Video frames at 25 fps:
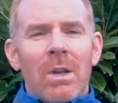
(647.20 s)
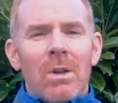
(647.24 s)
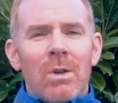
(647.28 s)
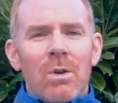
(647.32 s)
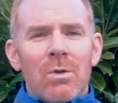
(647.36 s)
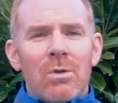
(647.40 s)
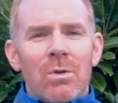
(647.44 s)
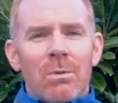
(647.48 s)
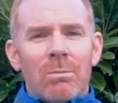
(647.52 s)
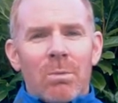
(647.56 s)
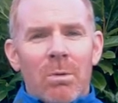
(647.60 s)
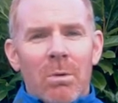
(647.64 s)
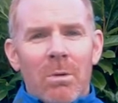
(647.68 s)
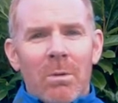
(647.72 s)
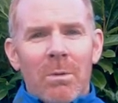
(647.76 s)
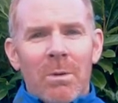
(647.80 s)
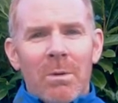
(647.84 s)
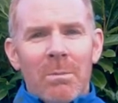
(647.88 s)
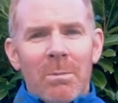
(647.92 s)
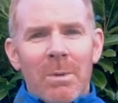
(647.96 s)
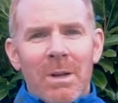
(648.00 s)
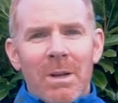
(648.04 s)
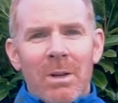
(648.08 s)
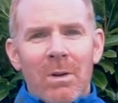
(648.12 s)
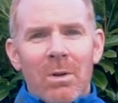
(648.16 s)
You should
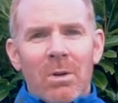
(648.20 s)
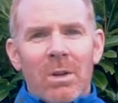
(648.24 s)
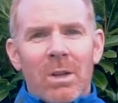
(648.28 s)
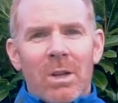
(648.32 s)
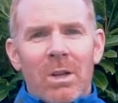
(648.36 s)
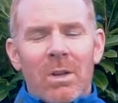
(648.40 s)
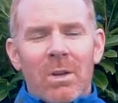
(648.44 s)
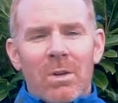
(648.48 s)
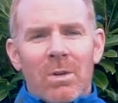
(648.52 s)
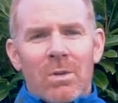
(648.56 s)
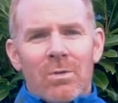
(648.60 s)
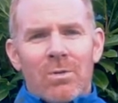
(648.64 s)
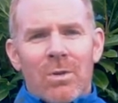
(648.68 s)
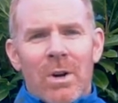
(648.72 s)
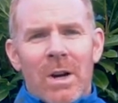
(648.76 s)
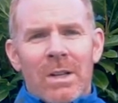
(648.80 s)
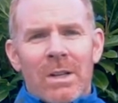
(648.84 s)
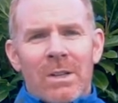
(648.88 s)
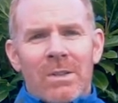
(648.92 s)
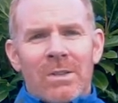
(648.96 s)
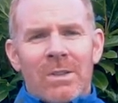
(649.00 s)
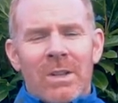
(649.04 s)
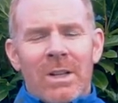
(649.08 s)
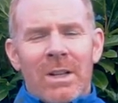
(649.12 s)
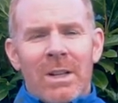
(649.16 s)
probably be looking at your
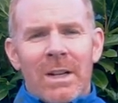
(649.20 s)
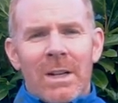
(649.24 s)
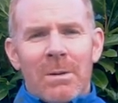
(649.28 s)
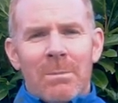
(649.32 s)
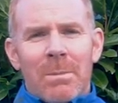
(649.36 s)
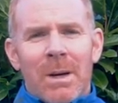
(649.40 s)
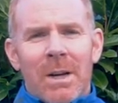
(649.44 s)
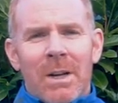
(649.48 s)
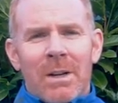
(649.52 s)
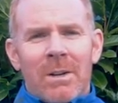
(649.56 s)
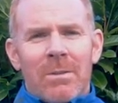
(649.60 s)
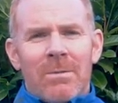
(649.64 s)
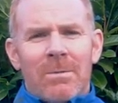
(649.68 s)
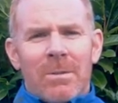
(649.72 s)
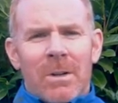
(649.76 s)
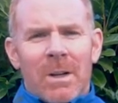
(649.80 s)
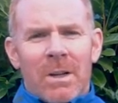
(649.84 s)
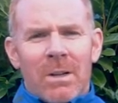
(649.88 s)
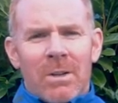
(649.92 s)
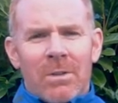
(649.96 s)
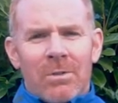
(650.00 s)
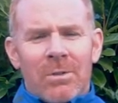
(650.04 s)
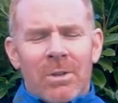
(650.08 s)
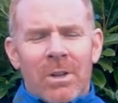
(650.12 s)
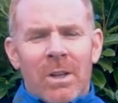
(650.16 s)
trainers a little bit in
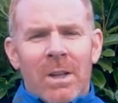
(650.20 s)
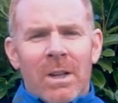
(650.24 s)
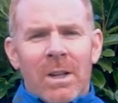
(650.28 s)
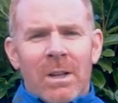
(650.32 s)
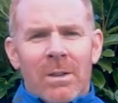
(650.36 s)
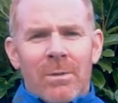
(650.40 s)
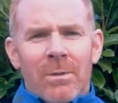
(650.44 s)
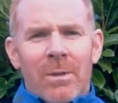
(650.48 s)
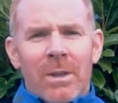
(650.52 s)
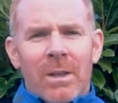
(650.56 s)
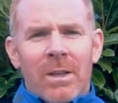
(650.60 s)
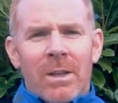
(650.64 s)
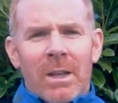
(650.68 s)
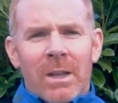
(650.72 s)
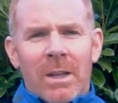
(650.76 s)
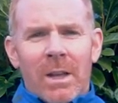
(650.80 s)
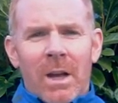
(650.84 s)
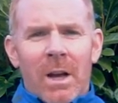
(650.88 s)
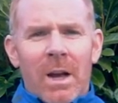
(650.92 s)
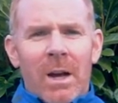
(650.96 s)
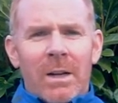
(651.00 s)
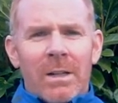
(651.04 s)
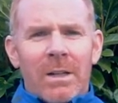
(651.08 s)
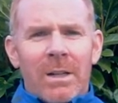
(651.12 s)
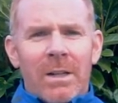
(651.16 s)
advance and thinking,
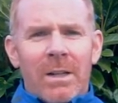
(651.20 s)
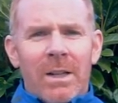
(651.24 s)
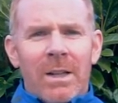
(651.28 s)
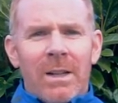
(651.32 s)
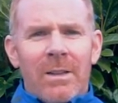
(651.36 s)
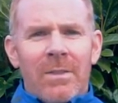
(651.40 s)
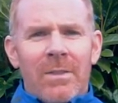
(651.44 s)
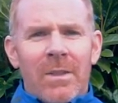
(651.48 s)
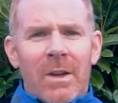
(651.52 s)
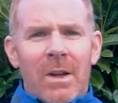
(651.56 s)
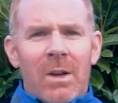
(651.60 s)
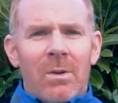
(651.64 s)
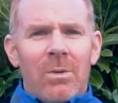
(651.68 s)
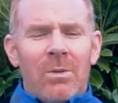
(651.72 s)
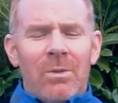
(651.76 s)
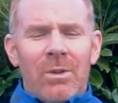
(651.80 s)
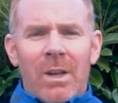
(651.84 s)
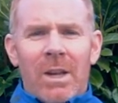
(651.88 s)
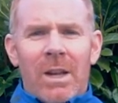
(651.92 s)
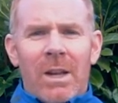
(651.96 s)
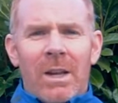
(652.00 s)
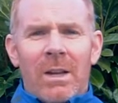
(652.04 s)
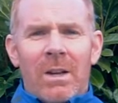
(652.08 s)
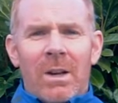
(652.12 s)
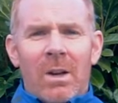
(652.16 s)
I'm going to need those
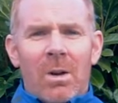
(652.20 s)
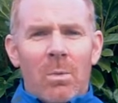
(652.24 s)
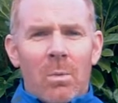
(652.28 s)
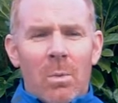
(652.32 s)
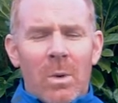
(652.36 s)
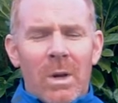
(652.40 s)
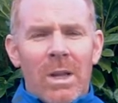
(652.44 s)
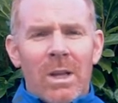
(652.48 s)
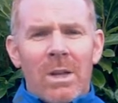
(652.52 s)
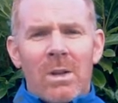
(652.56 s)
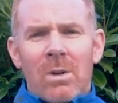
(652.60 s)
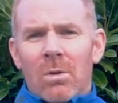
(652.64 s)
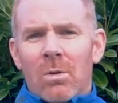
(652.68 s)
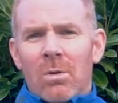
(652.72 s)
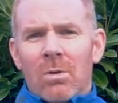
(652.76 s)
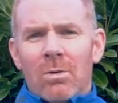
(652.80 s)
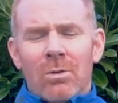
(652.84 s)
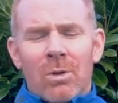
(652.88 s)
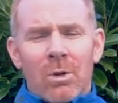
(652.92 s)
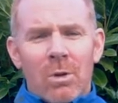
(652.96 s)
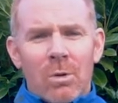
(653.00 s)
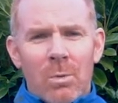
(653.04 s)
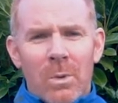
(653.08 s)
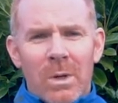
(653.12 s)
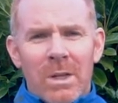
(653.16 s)
in a week or
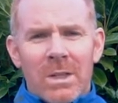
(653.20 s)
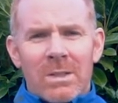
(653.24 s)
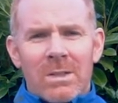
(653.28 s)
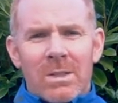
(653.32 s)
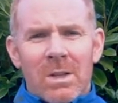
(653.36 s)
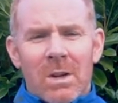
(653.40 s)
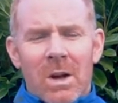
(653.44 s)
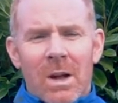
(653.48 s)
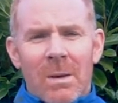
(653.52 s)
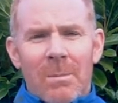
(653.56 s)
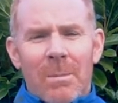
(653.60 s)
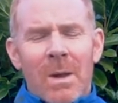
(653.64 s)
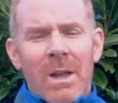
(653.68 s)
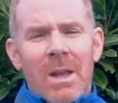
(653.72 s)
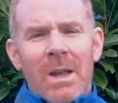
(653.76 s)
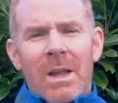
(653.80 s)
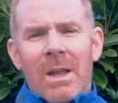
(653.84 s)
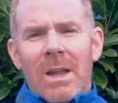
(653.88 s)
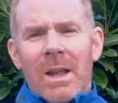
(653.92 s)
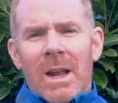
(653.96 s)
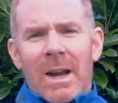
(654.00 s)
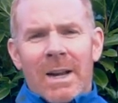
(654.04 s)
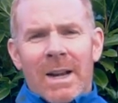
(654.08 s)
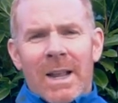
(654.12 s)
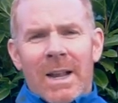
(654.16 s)
2 weeks time.
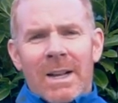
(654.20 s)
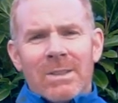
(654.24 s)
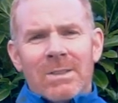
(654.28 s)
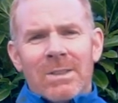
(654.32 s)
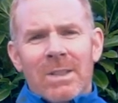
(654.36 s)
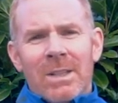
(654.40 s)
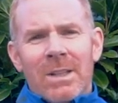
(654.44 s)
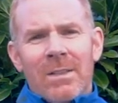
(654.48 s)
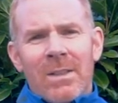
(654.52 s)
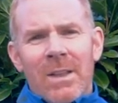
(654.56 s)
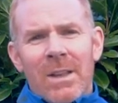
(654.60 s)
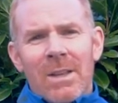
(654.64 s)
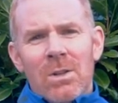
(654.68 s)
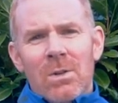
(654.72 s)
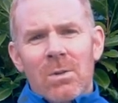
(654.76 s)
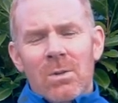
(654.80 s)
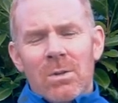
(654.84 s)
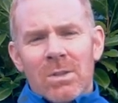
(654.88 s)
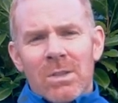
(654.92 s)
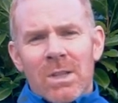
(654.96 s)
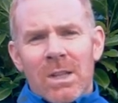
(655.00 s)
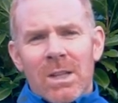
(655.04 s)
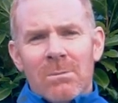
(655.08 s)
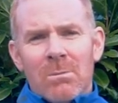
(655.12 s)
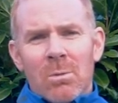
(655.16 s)
And actually then you
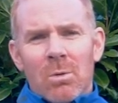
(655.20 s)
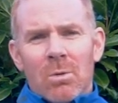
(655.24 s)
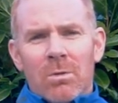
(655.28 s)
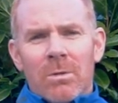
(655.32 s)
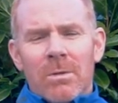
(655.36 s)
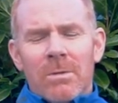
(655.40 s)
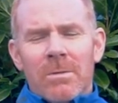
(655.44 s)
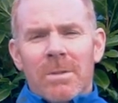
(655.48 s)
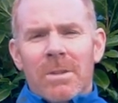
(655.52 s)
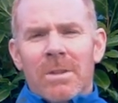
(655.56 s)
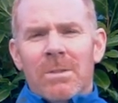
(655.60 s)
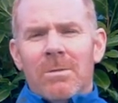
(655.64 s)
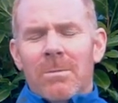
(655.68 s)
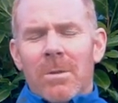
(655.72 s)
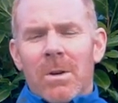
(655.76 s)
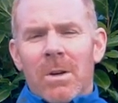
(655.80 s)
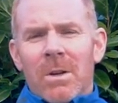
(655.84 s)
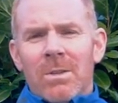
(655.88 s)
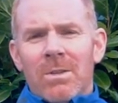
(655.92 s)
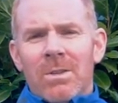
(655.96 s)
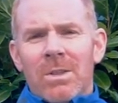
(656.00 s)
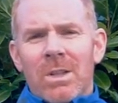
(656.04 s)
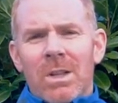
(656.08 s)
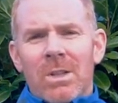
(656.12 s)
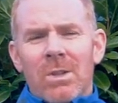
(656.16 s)
can take more of an
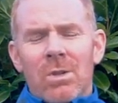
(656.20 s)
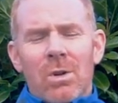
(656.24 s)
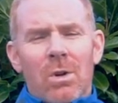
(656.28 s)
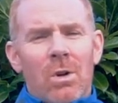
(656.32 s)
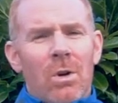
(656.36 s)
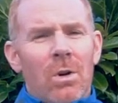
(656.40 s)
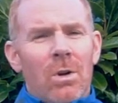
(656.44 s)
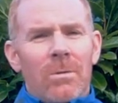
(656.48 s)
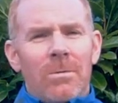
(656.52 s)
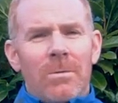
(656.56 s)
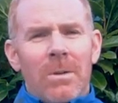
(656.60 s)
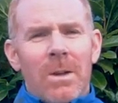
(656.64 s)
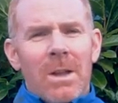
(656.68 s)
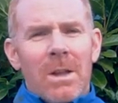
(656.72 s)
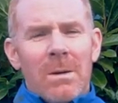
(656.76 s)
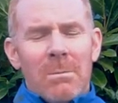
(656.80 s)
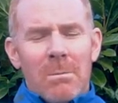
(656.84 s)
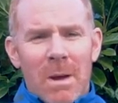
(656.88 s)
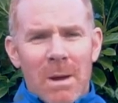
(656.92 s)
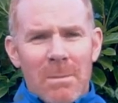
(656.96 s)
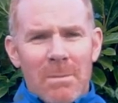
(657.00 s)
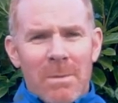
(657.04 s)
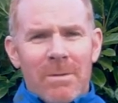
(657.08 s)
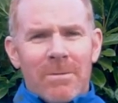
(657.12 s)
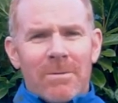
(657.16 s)
advantage of
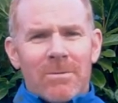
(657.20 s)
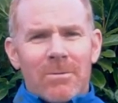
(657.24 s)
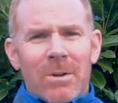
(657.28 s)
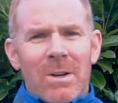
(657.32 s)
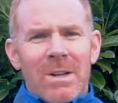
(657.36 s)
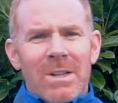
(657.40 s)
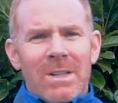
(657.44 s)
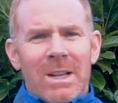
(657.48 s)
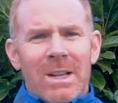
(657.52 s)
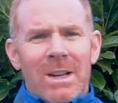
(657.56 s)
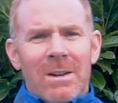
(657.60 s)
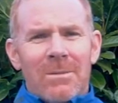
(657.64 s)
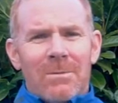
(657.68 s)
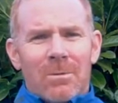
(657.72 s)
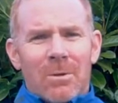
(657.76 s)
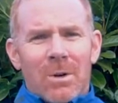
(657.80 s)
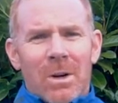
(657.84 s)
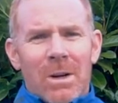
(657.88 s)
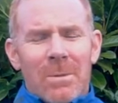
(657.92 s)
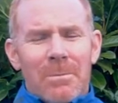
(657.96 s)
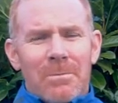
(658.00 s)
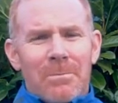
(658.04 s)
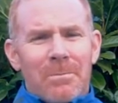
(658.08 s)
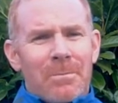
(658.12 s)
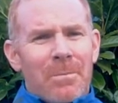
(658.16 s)
maybe free
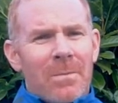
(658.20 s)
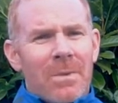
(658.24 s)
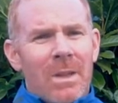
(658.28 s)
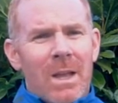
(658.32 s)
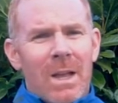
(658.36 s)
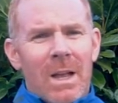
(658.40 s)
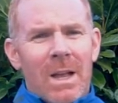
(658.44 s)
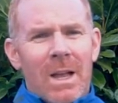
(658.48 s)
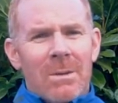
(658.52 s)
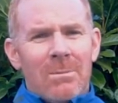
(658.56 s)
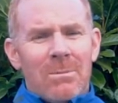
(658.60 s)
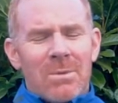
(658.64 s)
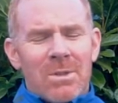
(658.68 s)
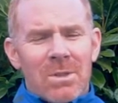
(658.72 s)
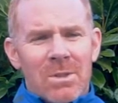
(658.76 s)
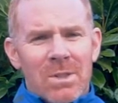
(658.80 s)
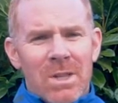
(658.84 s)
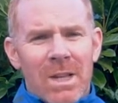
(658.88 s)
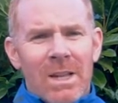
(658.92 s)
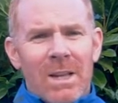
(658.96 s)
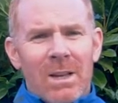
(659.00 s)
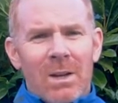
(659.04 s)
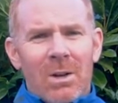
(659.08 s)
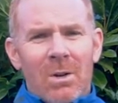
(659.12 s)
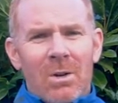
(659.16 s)
delivery. So
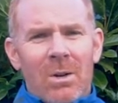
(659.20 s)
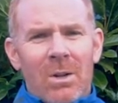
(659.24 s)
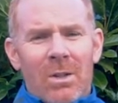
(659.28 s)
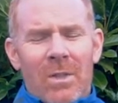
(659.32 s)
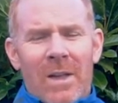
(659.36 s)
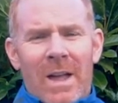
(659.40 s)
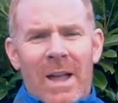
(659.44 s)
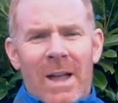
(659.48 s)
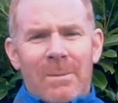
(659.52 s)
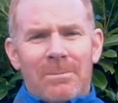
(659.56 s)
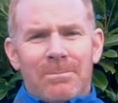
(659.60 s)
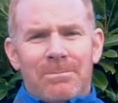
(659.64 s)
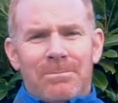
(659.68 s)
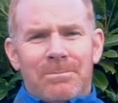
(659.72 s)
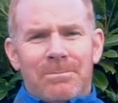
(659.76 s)
take a look at that.